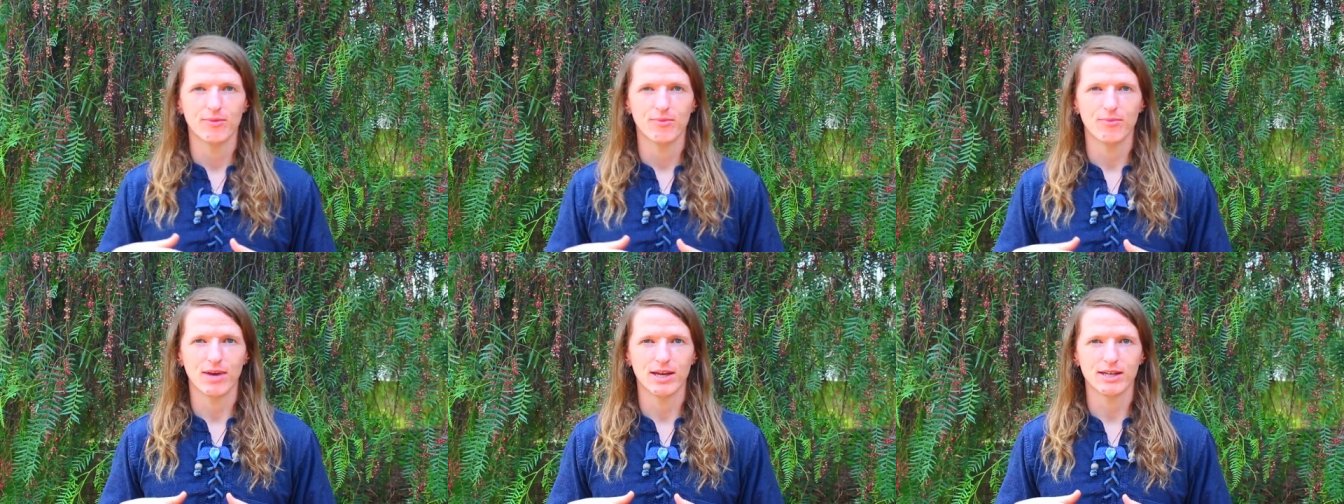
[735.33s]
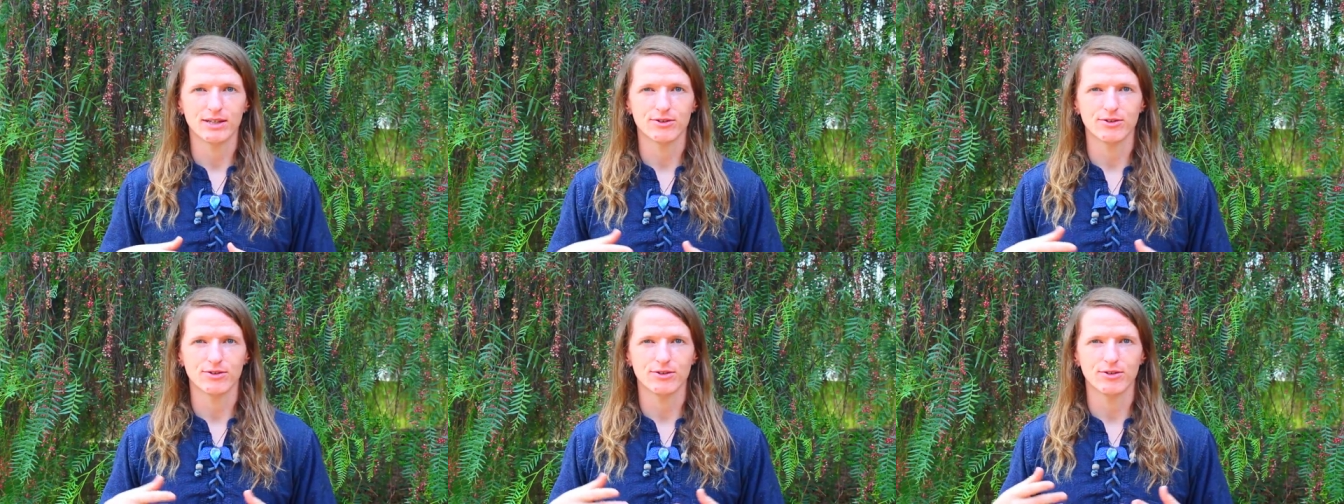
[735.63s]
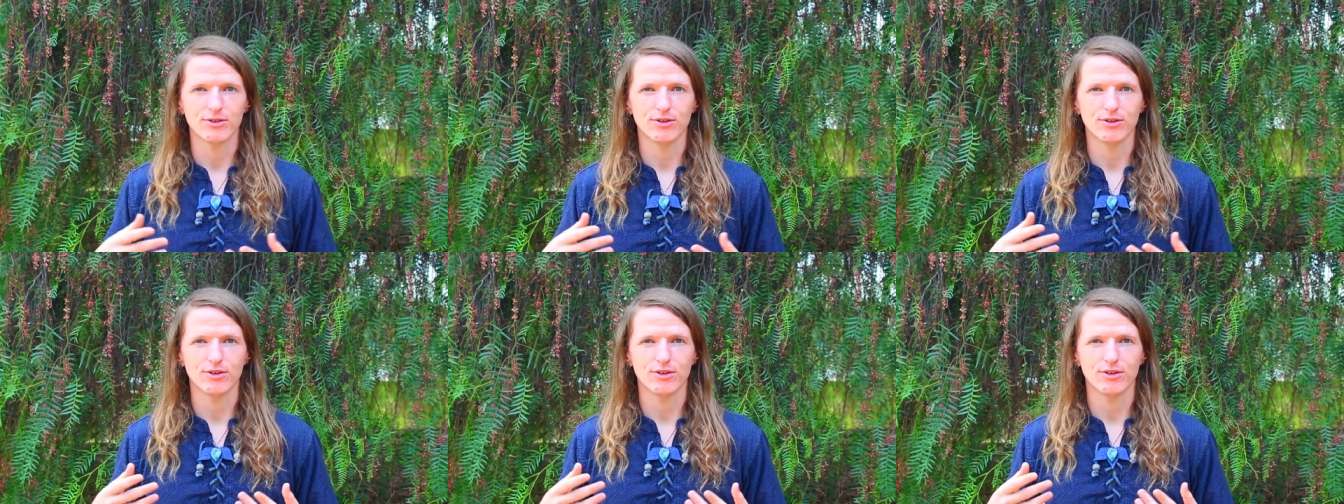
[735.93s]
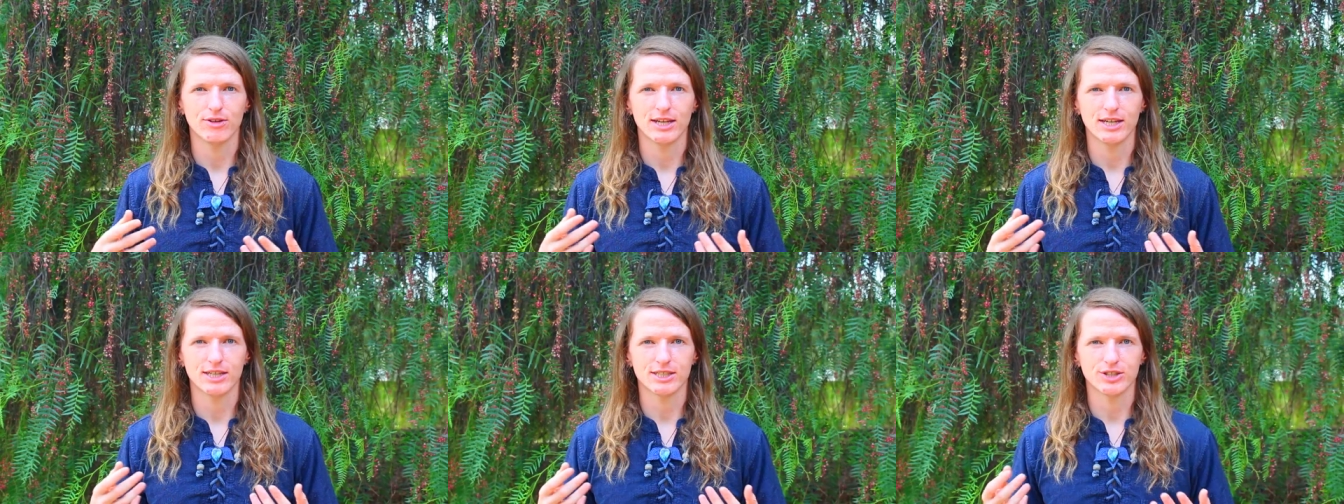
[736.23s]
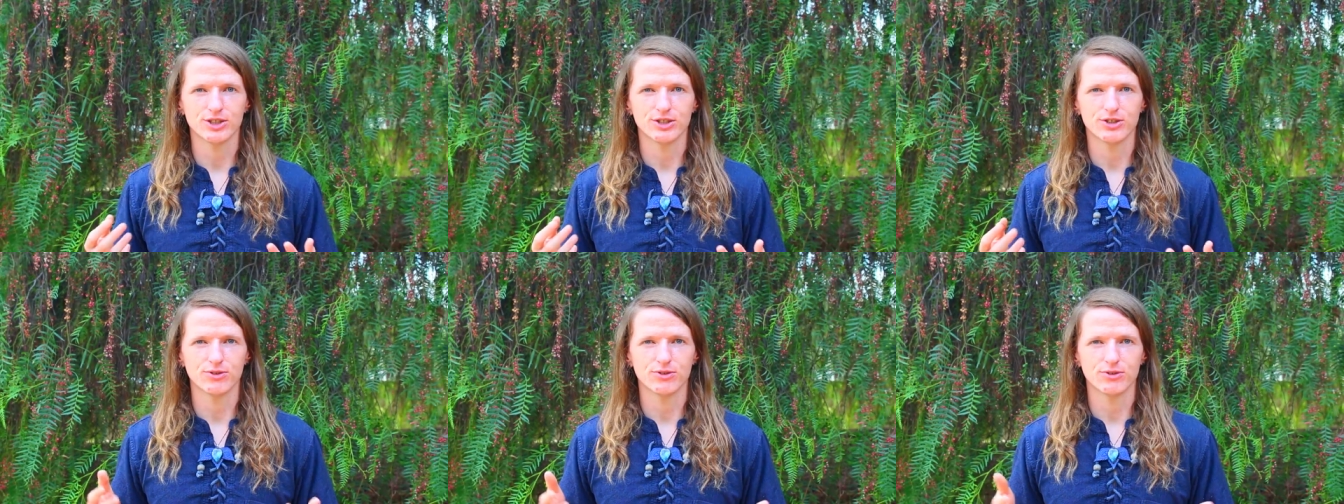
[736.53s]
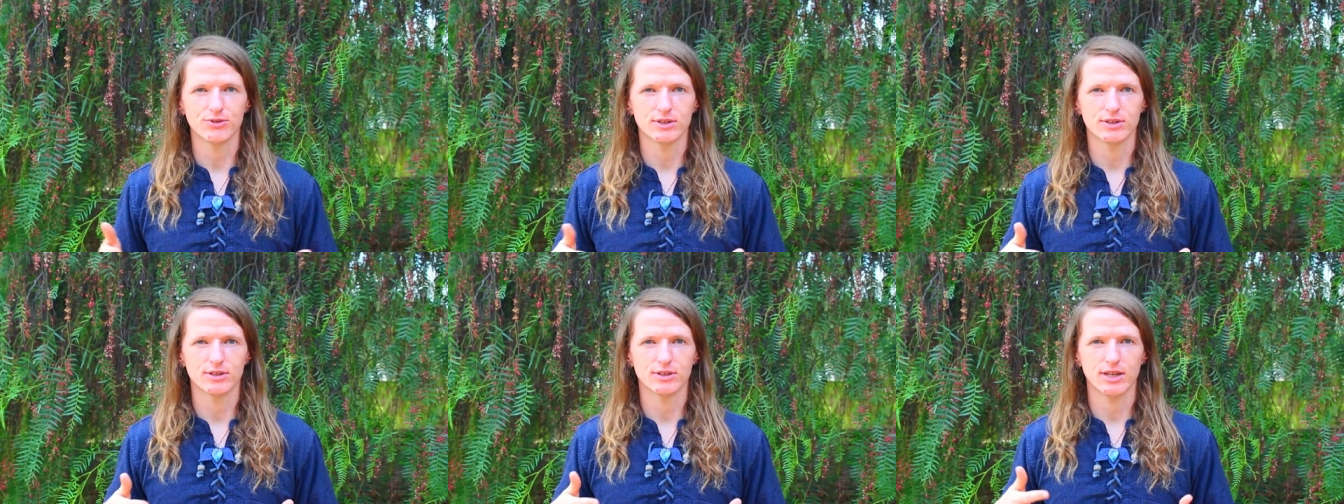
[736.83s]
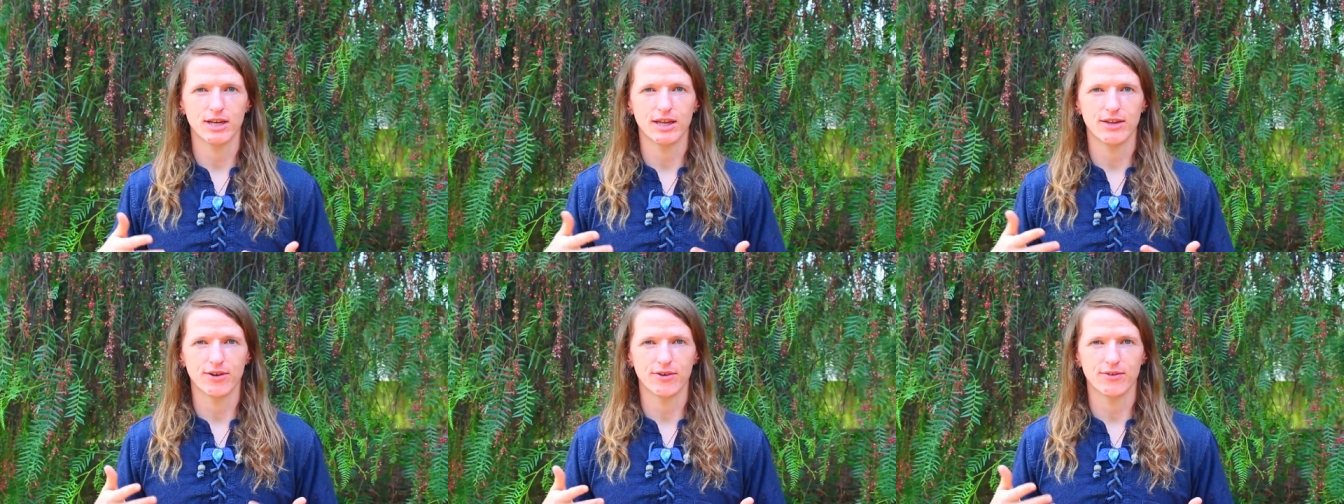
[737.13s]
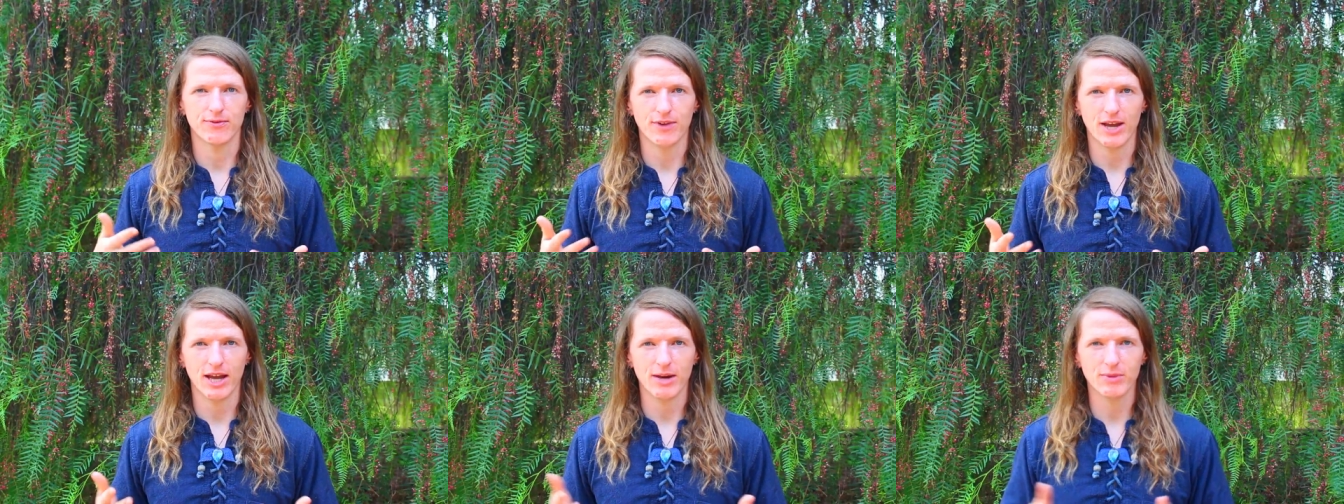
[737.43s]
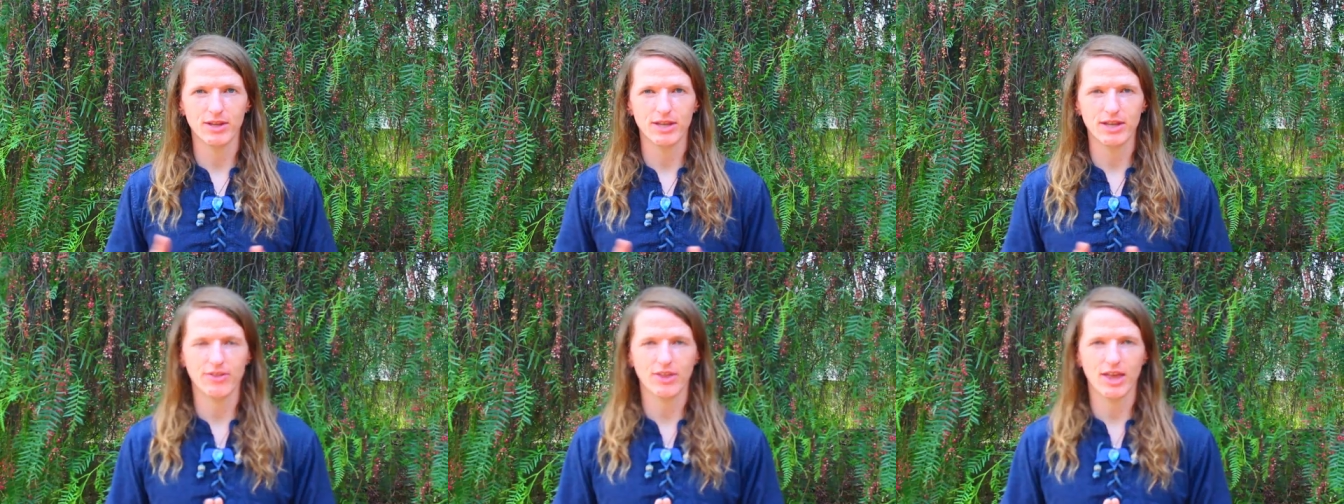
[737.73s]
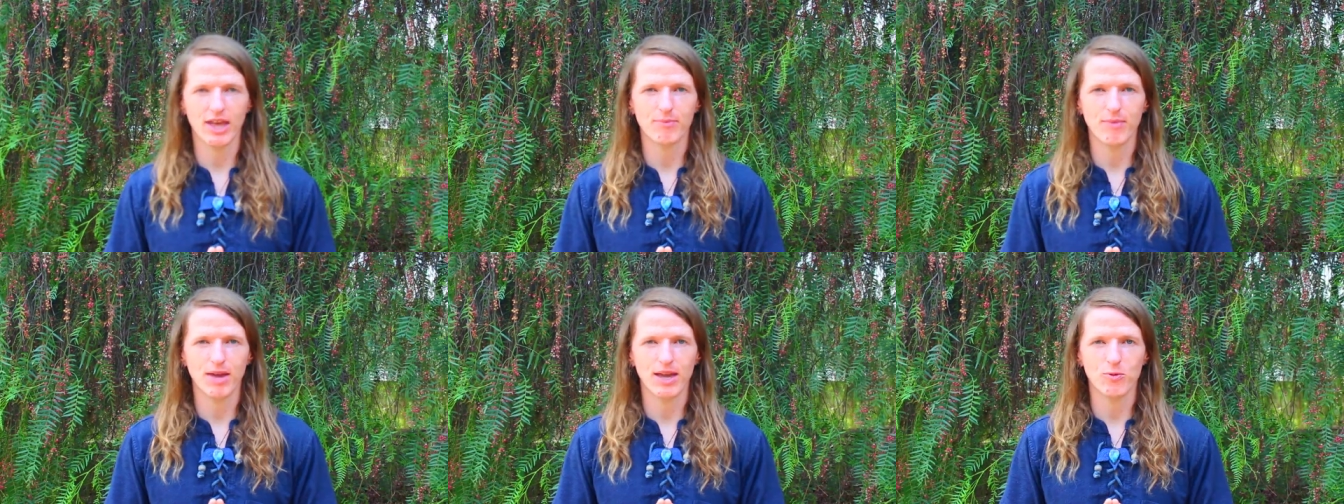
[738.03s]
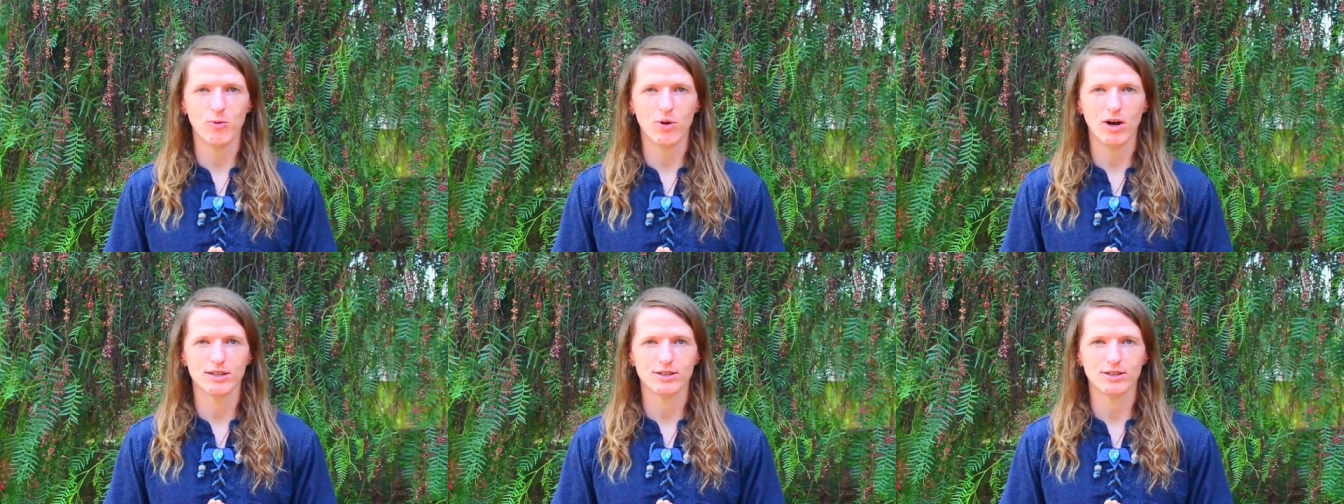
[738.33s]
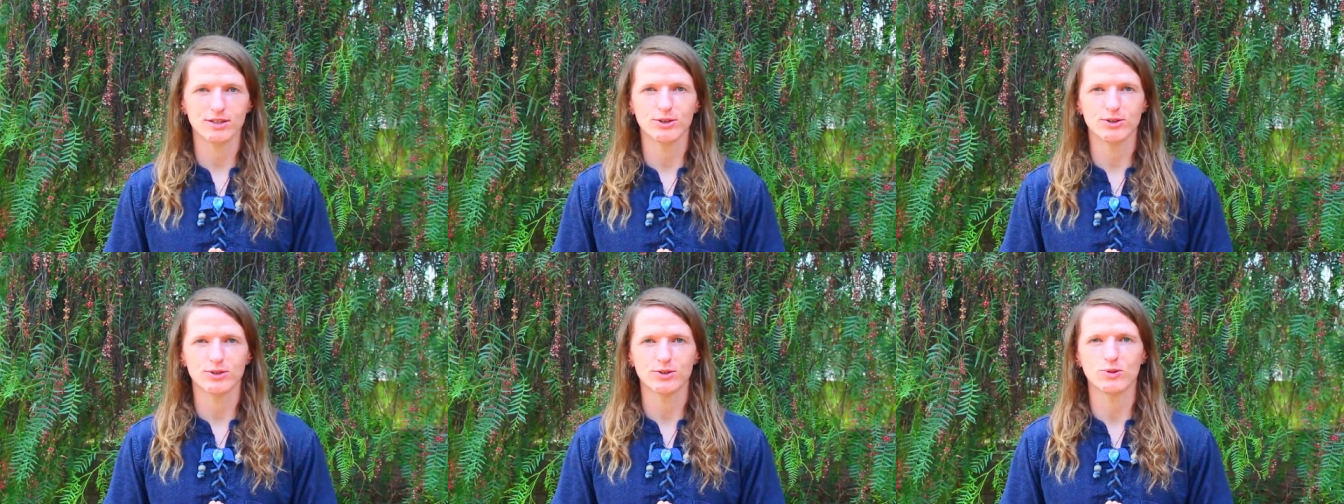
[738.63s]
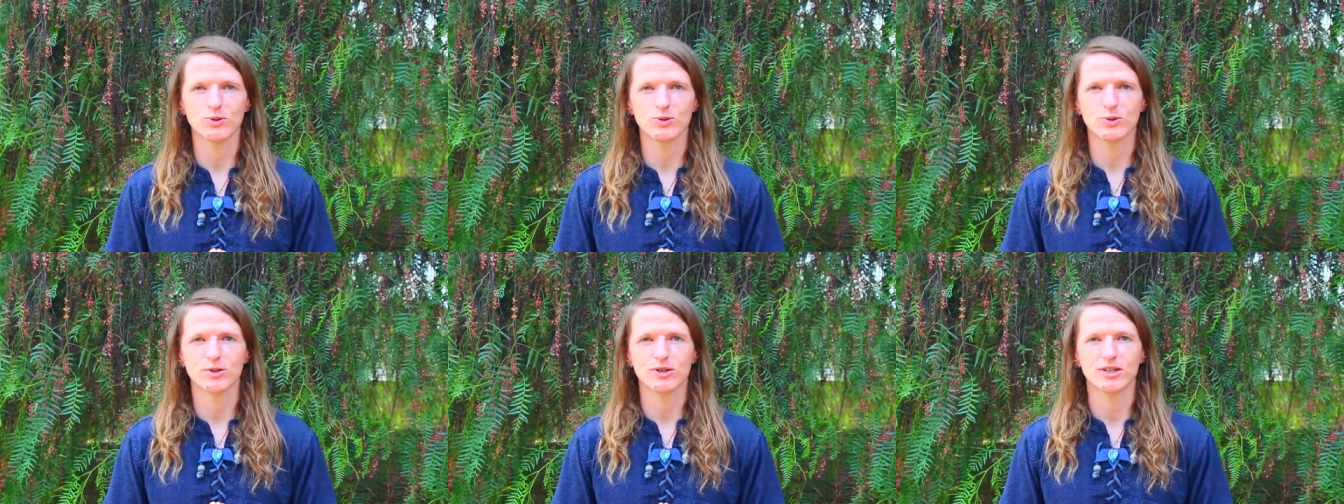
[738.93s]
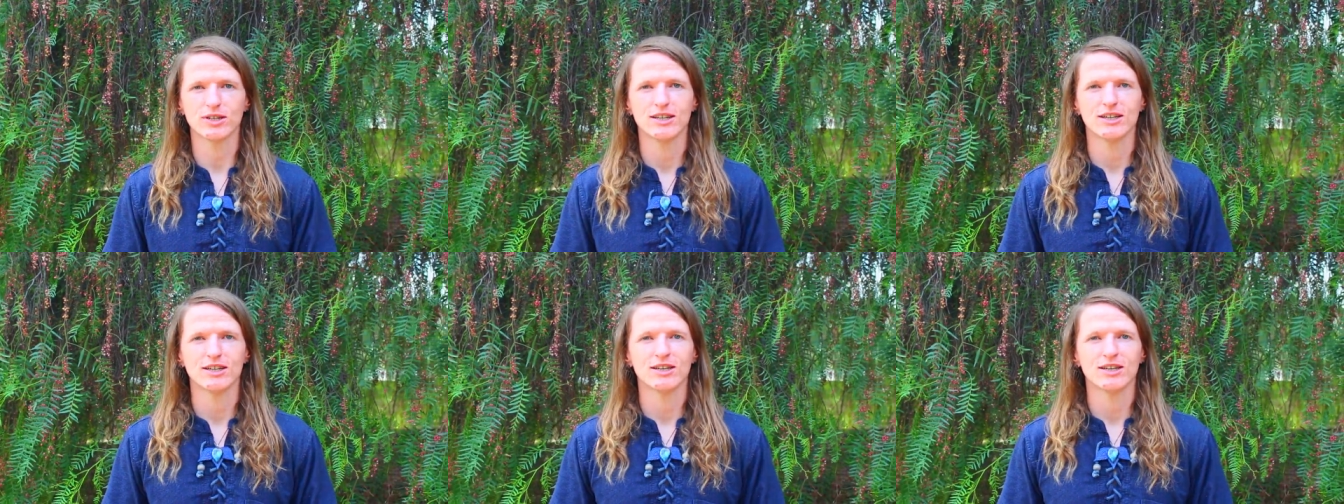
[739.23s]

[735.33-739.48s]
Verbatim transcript: mental issues in their family, they may want to